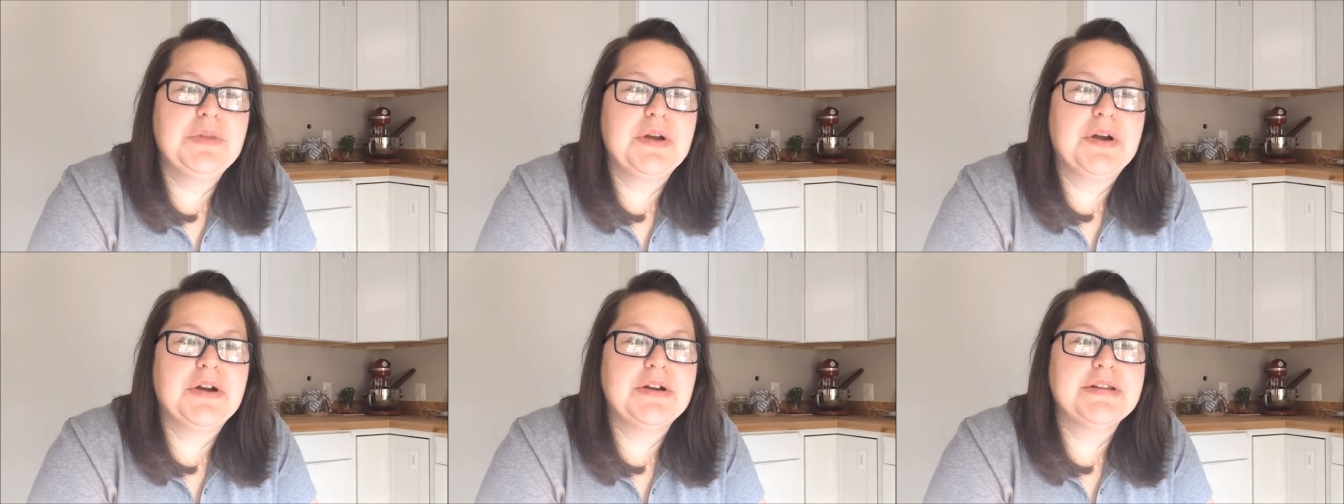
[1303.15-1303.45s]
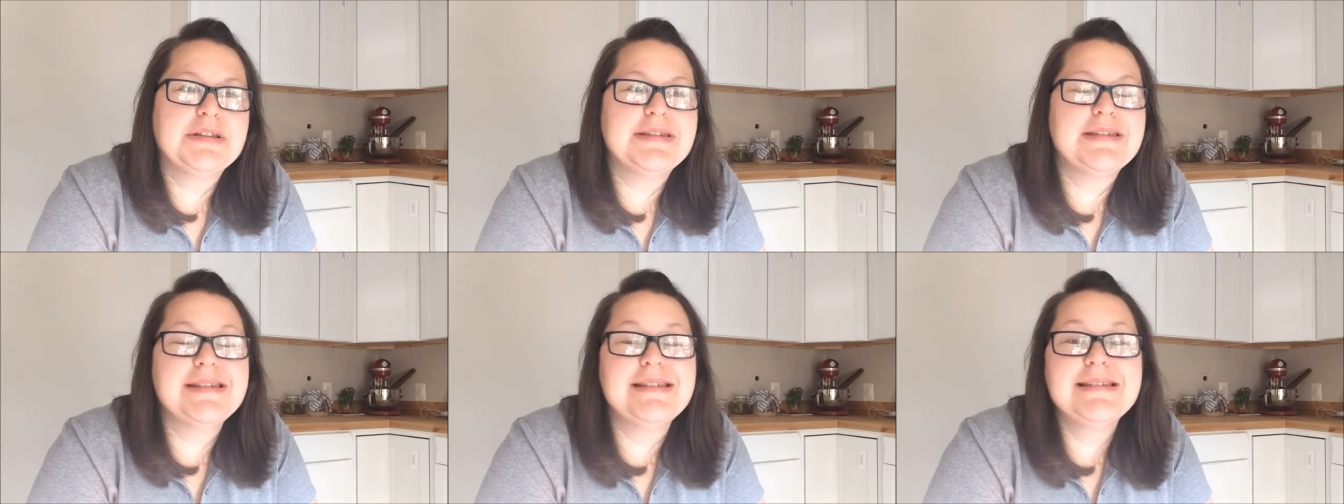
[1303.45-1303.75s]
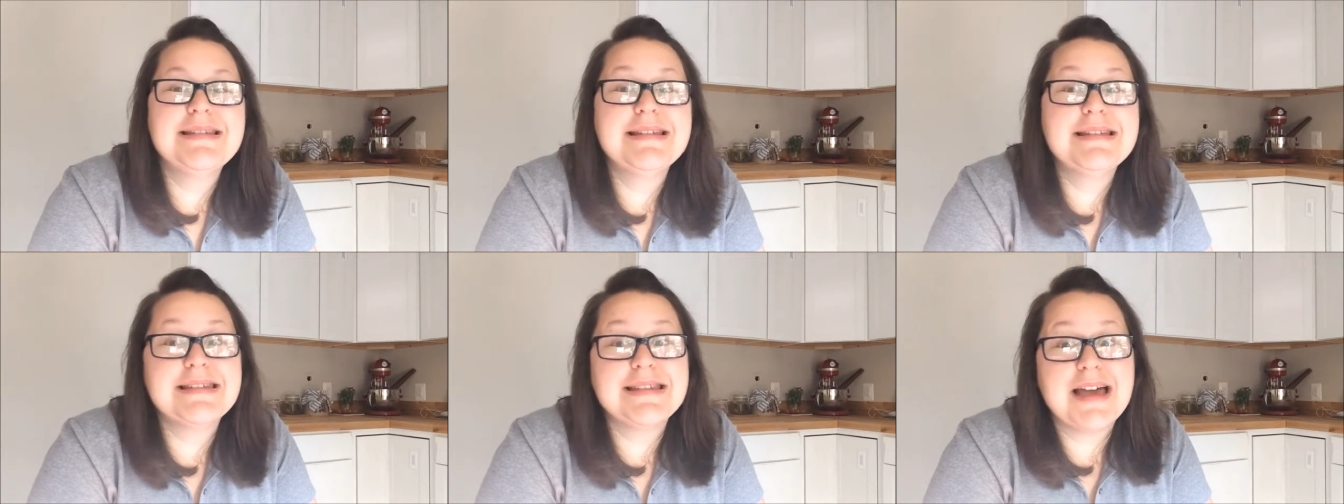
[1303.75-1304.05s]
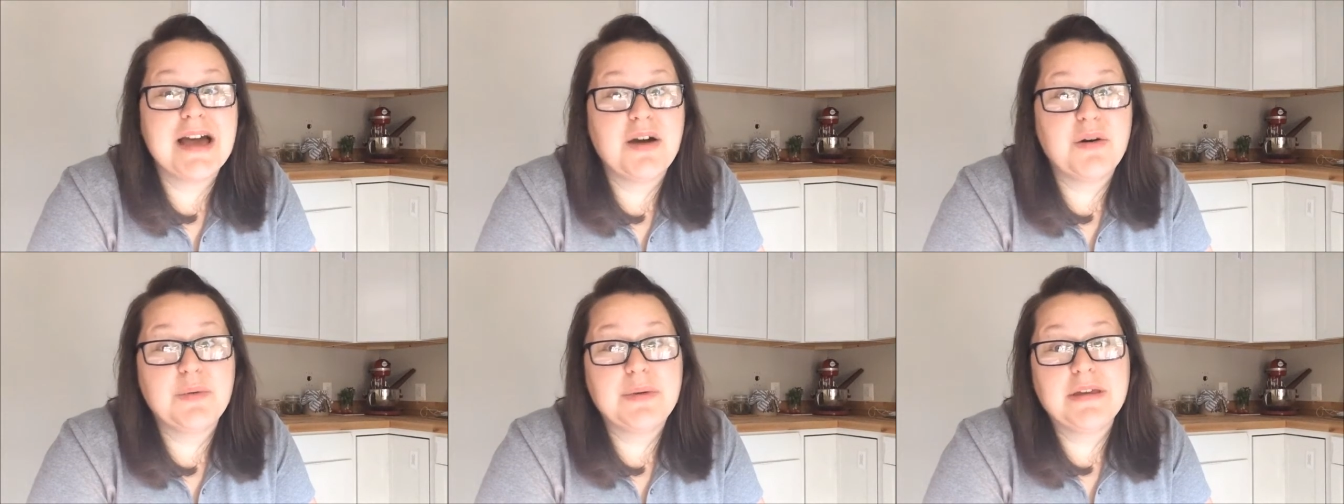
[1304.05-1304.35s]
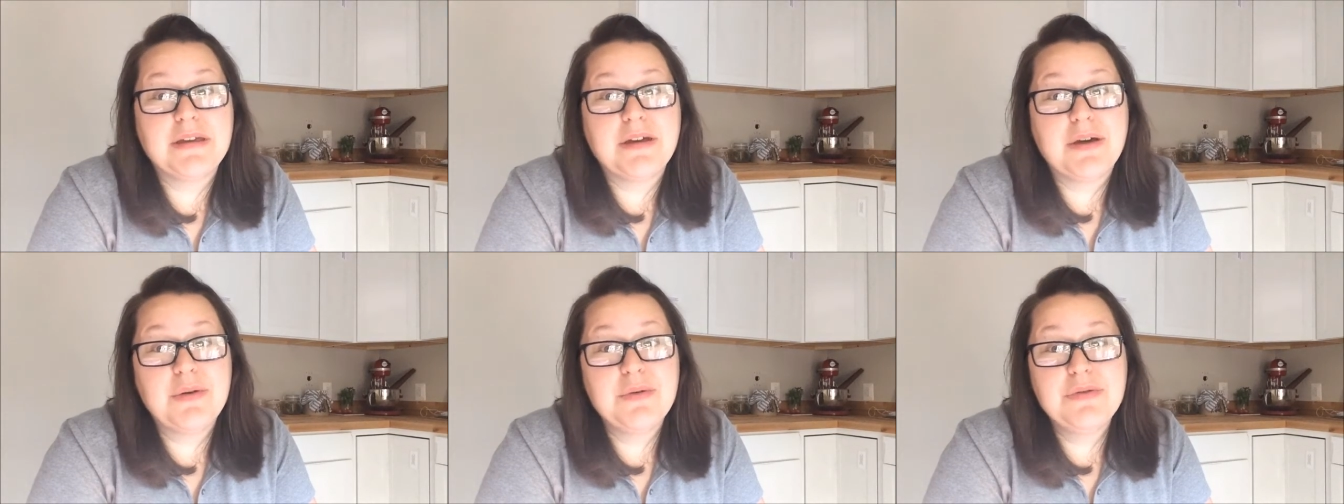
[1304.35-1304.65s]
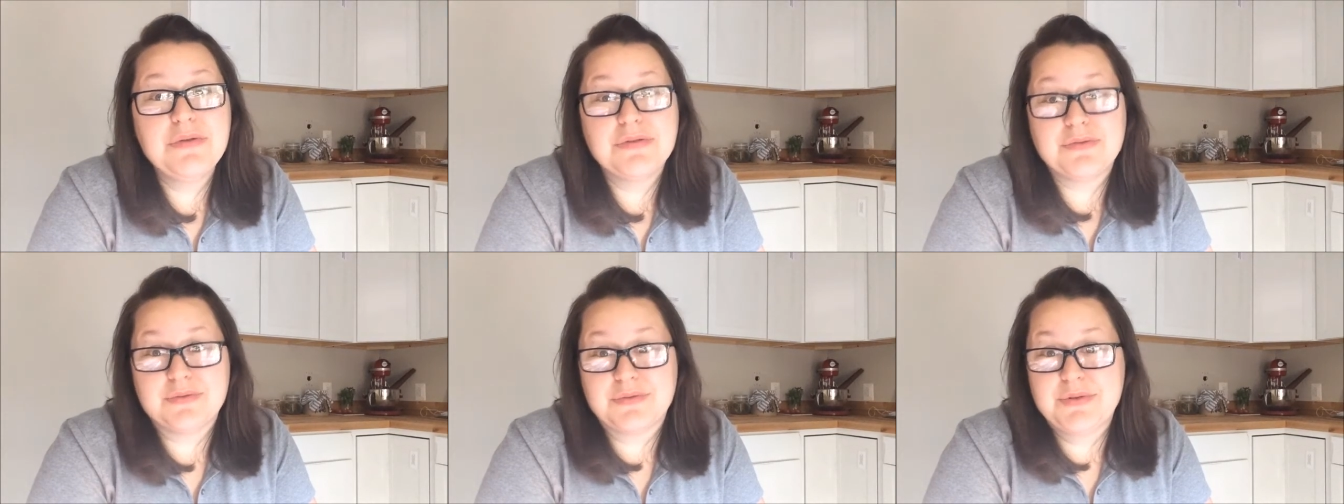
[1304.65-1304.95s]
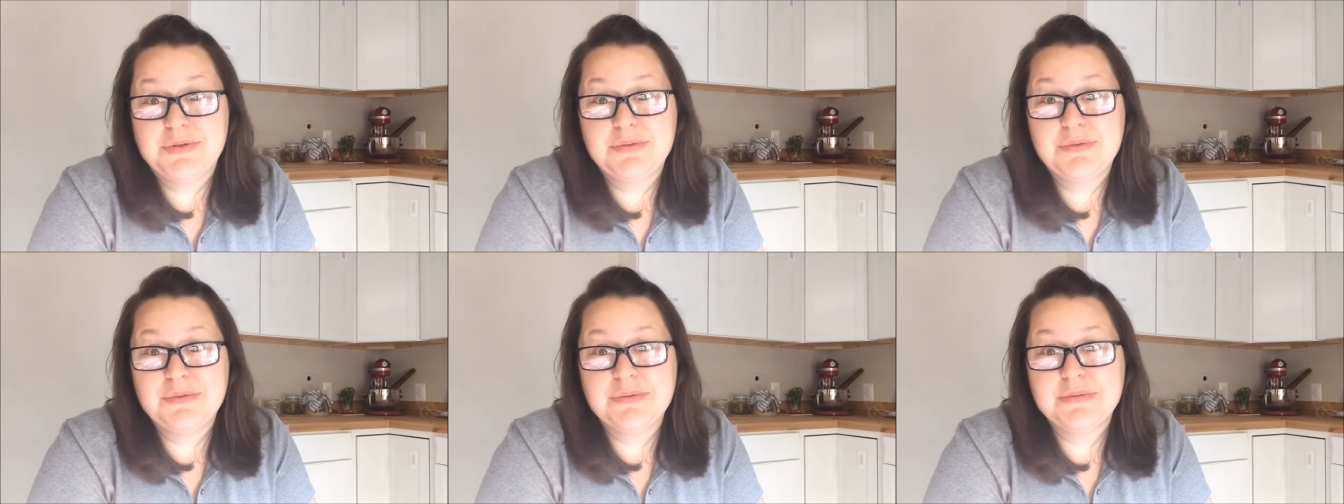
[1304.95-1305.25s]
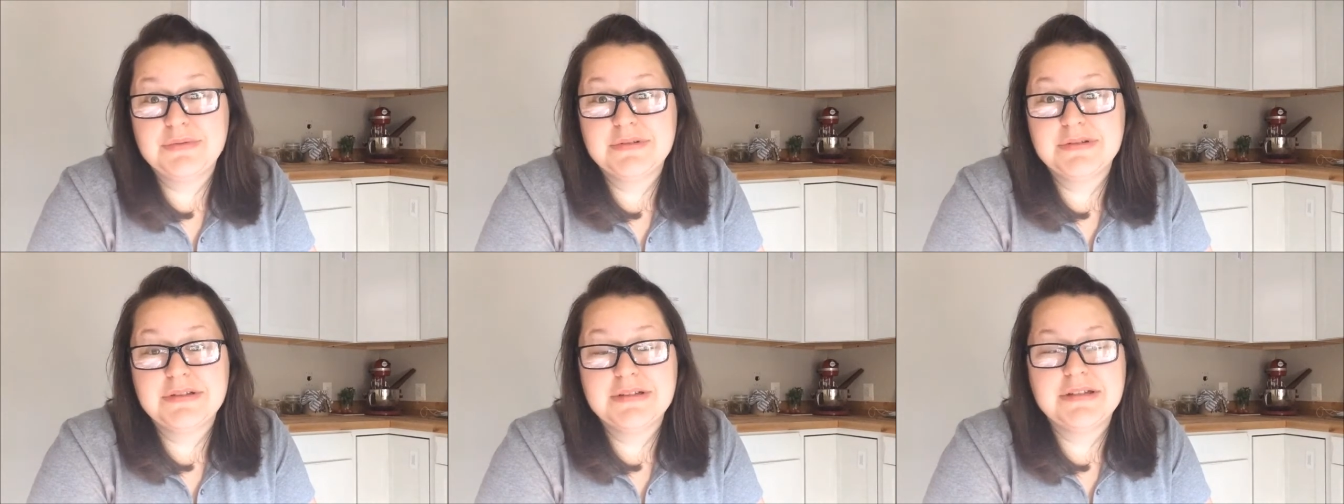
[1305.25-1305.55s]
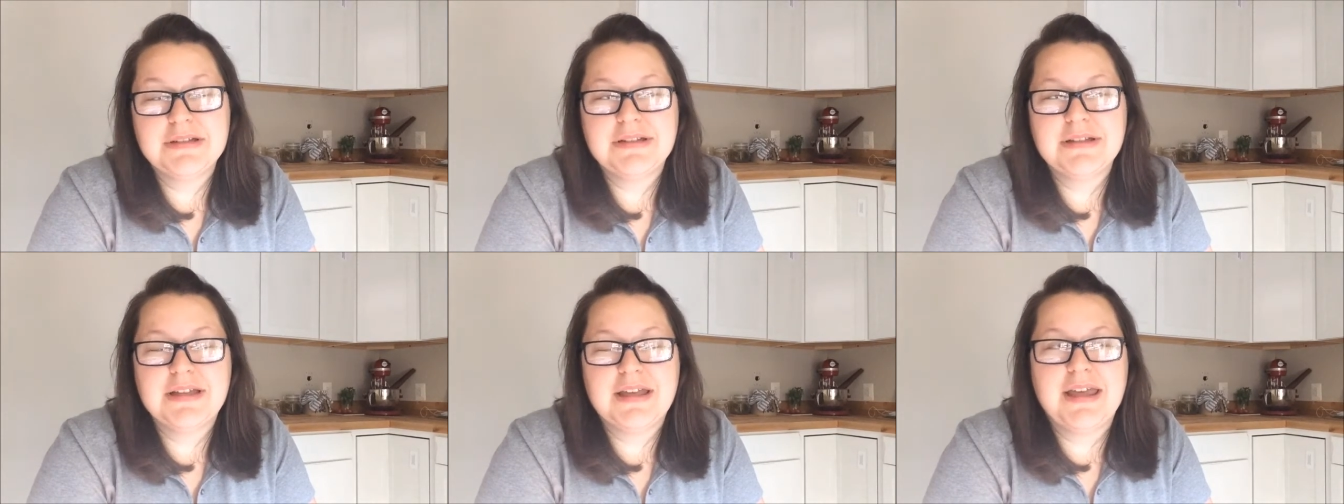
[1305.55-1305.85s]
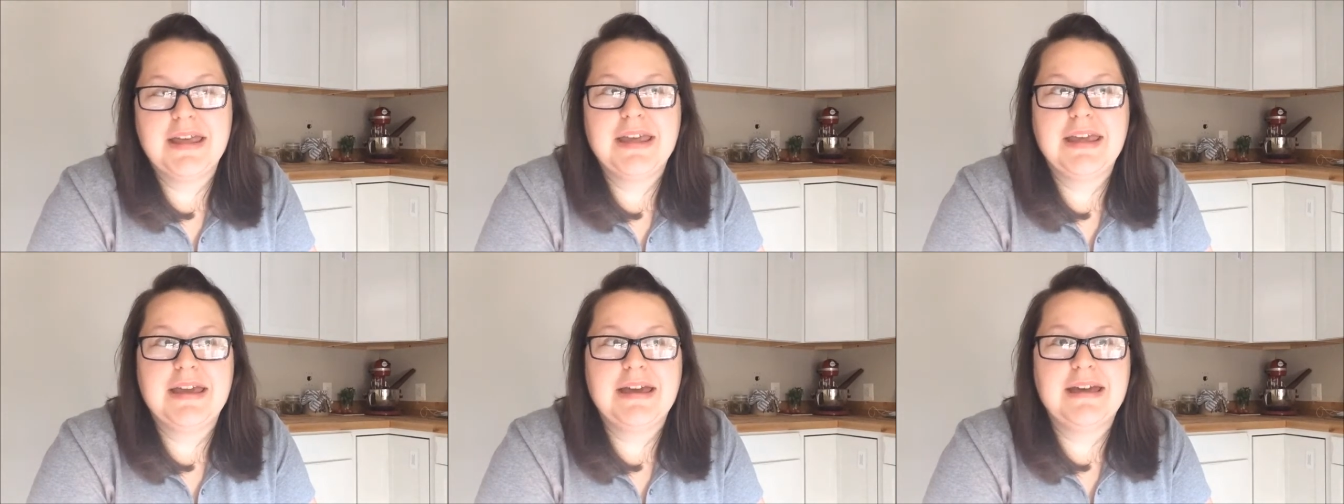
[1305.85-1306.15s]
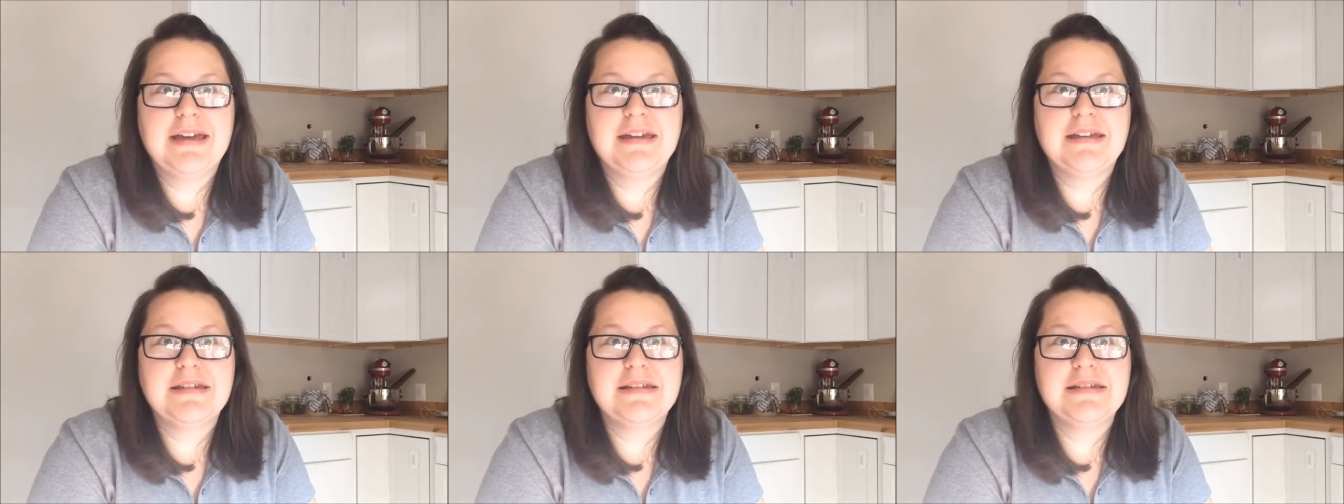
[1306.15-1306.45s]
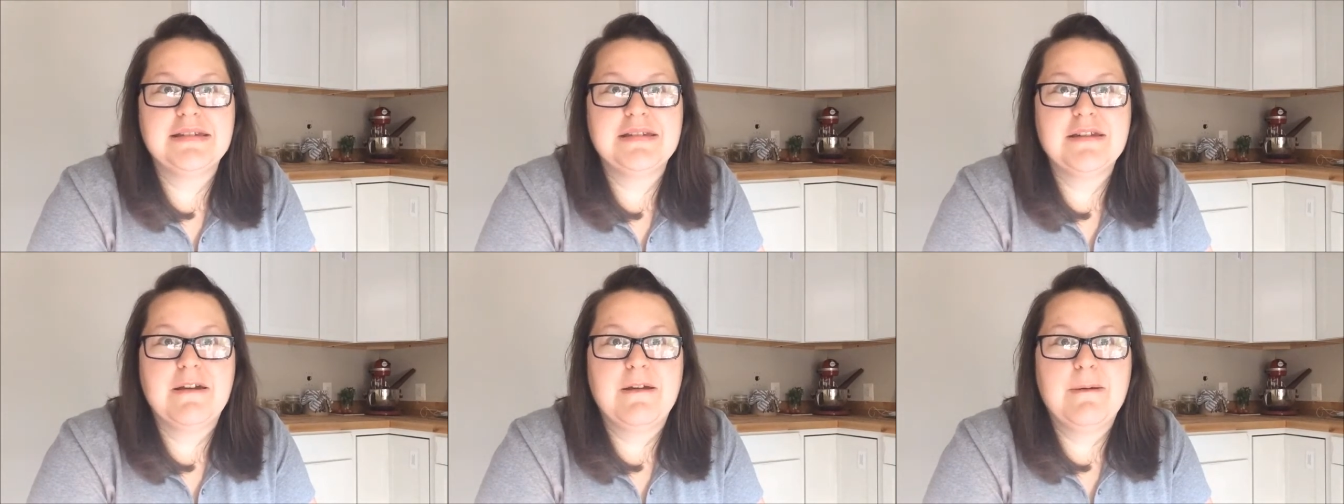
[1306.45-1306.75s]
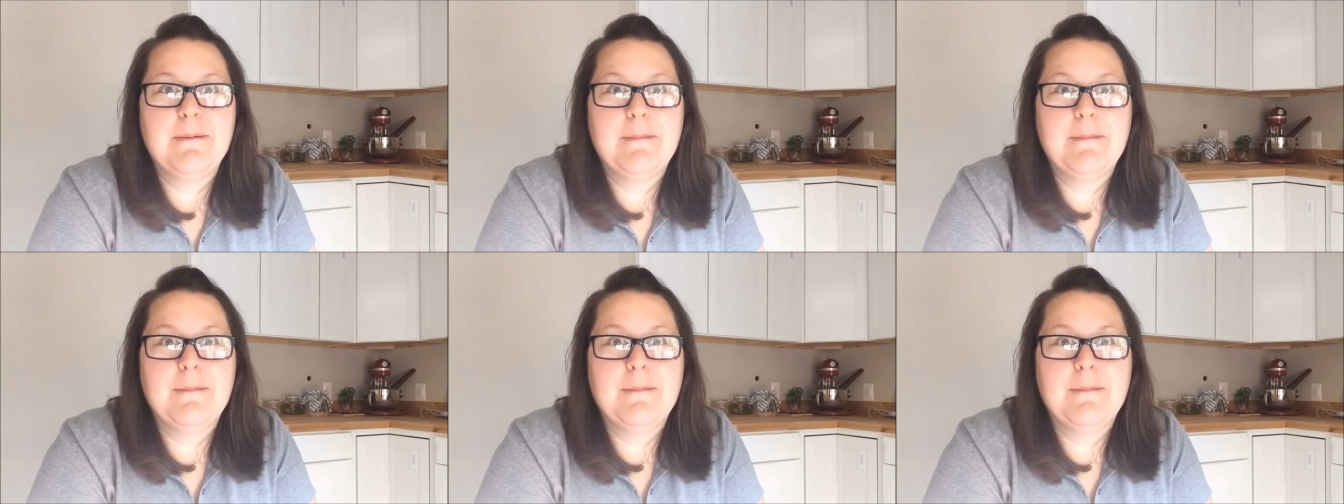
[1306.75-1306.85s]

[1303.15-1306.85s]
there are seasons that we go through, and